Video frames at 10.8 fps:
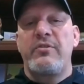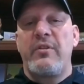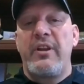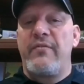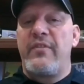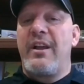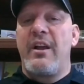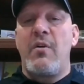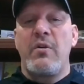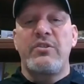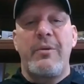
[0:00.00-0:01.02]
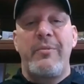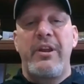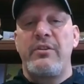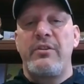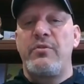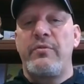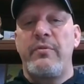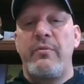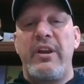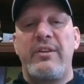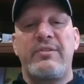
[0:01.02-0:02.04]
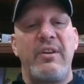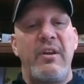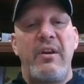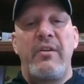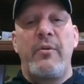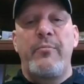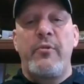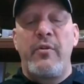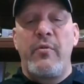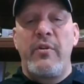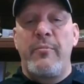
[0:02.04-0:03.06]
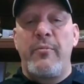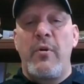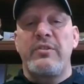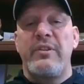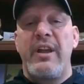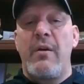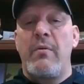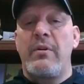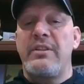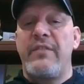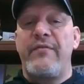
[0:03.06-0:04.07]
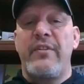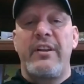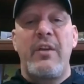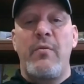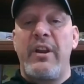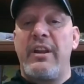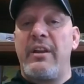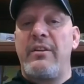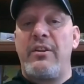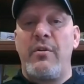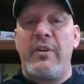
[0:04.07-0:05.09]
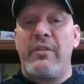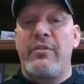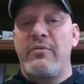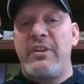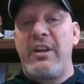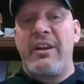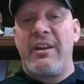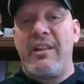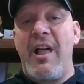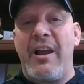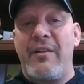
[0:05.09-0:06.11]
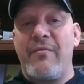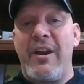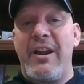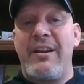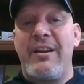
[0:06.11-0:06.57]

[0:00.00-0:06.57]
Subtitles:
So like if they got cars coming in 2 or 3 weeks, they're pre-ordering the parts now because they feel like they want to get their ticket in line, right?